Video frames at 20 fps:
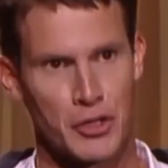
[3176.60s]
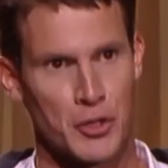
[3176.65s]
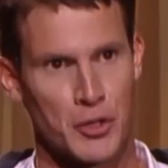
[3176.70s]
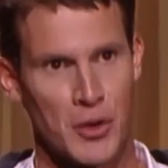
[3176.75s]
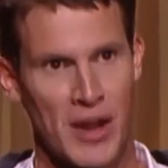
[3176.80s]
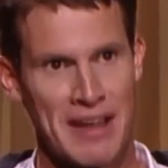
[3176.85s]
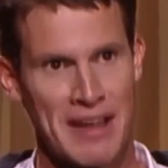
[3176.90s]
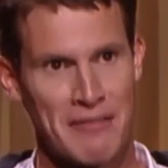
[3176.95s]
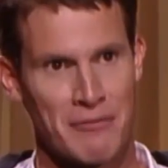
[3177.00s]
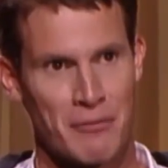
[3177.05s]
in your
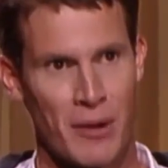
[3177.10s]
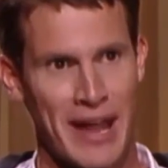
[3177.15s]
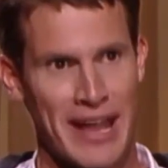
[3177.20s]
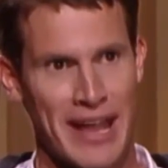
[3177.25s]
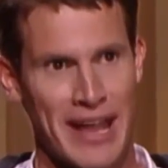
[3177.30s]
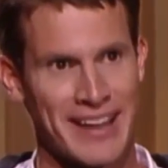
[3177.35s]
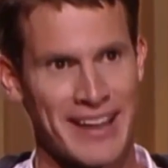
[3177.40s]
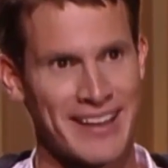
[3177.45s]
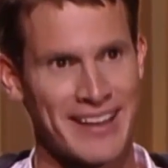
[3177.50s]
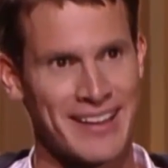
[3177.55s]

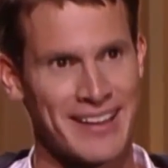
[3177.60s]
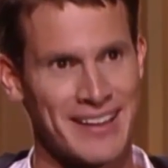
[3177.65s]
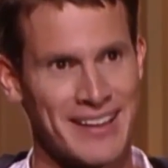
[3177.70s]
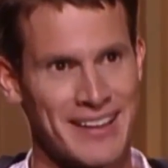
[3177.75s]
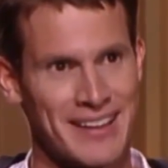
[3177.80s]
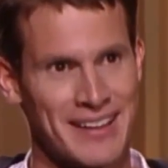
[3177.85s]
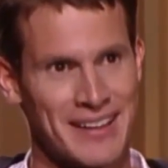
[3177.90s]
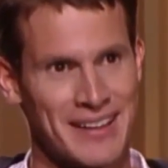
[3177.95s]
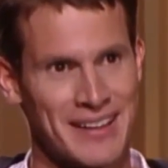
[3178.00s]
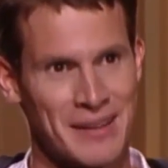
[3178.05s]
driveway.
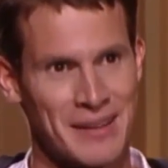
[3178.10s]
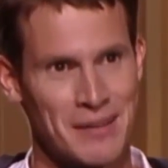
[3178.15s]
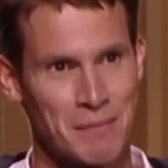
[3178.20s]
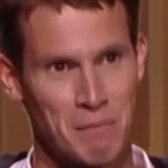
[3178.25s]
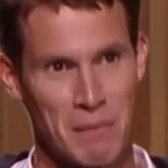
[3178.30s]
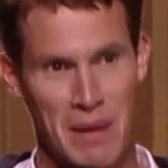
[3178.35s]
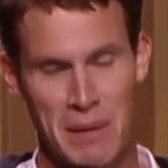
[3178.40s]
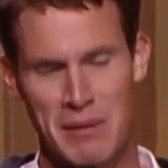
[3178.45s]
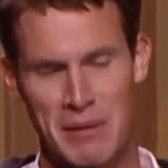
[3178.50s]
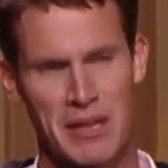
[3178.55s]

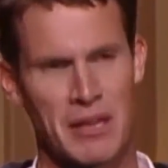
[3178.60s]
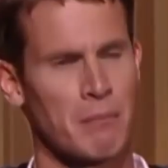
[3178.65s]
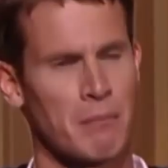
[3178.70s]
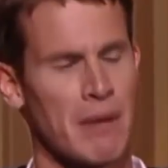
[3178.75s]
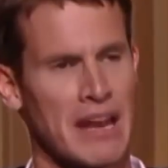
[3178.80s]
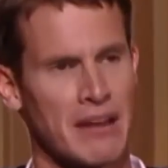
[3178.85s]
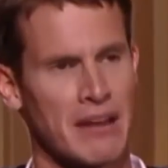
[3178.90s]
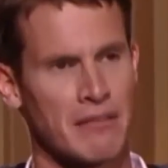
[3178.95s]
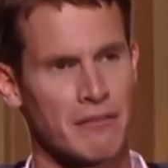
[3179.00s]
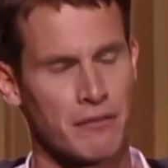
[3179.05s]
Maybe you can
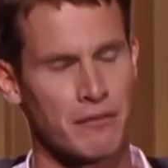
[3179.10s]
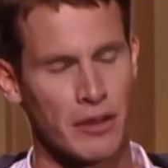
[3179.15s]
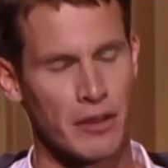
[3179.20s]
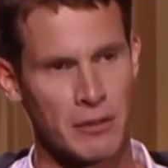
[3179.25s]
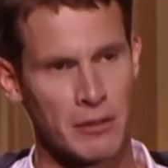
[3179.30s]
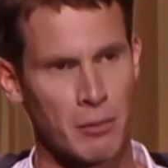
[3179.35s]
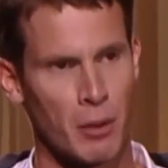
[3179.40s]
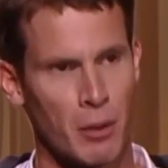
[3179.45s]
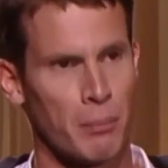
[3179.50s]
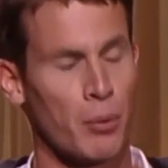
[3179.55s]
buy an
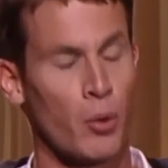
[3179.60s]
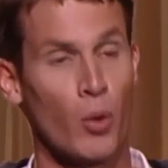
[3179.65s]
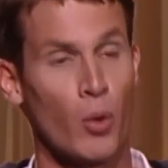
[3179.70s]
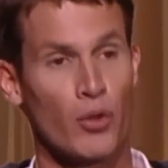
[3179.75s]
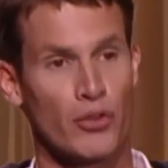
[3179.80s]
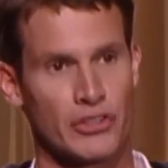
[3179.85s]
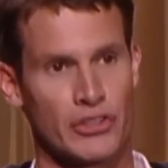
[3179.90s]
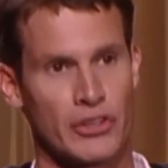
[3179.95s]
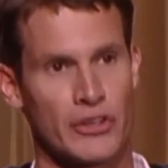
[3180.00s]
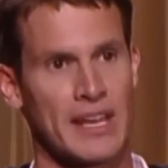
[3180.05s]
inflatable
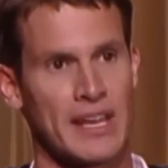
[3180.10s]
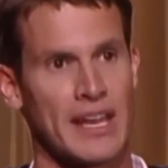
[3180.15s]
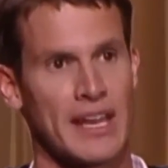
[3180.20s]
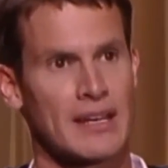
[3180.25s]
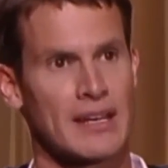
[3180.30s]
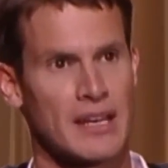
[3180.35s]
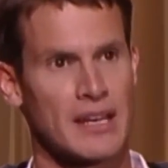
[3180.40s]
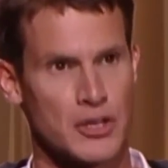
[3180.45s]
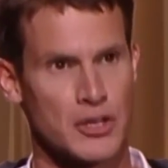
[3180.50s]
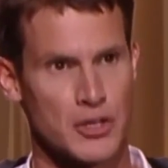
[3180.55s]
pool so your
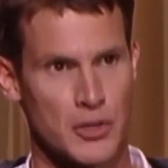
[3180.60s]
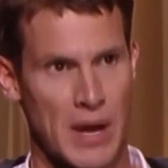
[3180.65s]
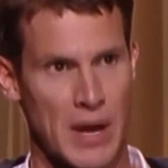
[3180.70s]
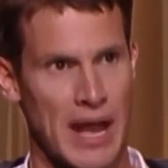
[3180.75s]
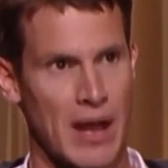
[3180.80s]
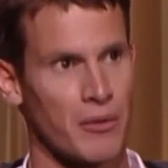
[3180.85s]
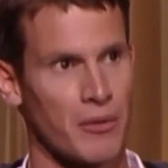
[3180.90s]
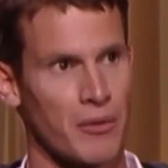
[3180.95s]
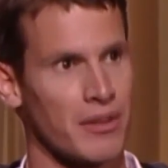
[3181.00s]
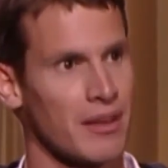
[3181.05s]
kid can
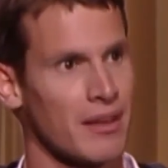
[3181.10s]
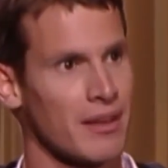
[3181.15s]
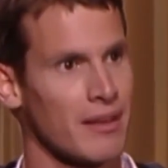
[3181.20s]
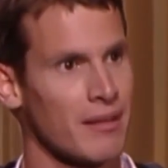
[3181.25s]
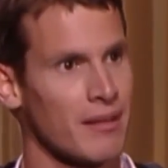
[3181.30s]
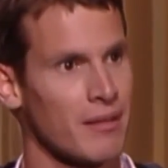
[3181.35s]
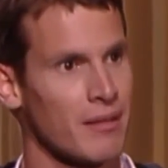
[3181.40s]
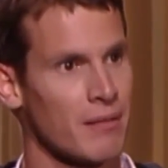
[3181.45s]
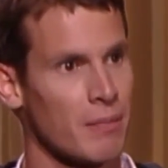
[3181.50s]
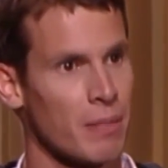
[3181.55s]
drown.
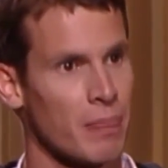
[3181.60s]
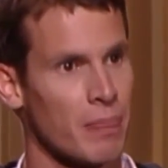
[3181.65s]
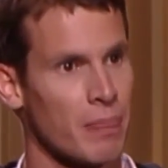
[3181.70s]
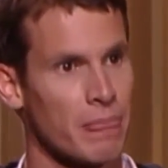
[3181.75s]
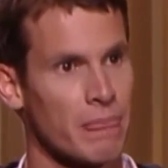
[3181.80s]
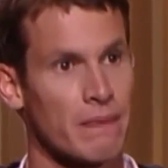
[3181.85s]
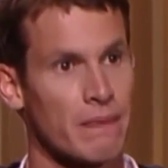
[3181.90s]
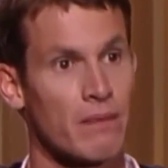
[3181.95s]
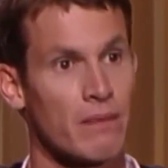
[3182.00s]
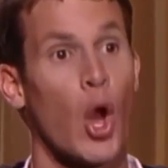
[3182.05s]

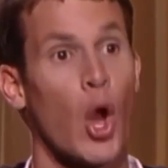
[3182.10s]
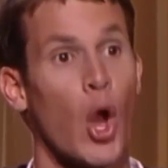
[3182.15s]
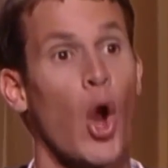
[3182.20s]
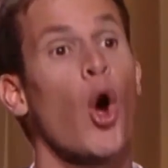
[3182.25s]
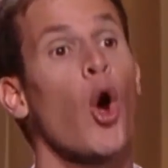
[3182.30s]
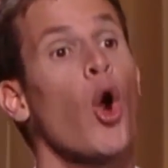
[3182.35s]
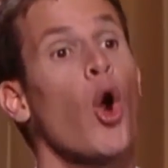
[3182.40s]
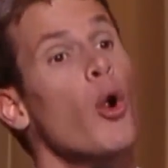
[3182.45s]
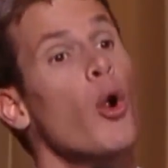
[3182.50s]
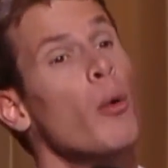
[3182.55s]

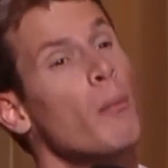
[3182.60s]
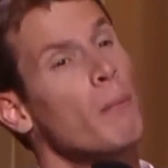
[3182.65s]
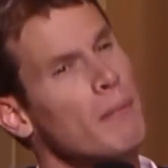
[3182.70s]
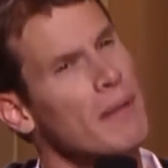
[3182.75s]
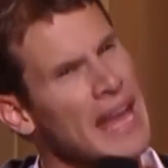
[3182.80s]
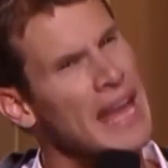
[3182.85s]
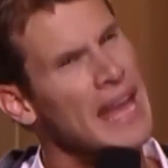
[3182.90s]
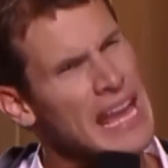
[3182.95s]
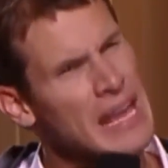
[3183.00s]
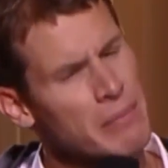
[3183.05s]
Or
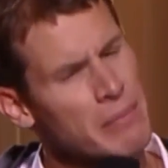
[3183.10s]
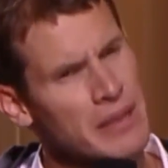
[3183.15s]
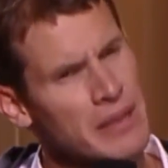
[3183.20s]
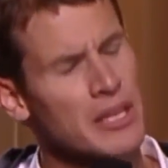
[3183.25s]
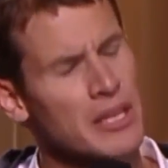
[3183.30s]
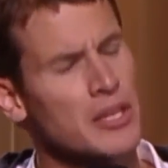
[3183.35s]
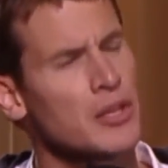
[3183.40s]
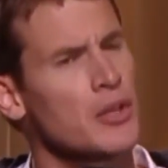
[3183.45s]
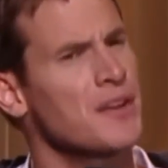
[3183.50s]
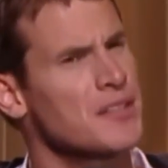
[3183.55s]

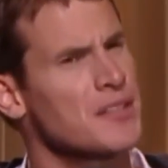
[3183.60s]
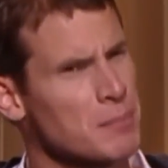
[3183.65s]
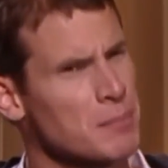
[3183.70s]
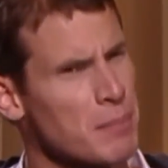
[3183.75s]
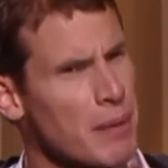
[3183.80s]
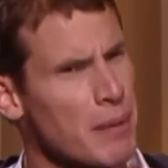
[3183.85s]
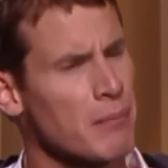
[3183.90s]
maybe you could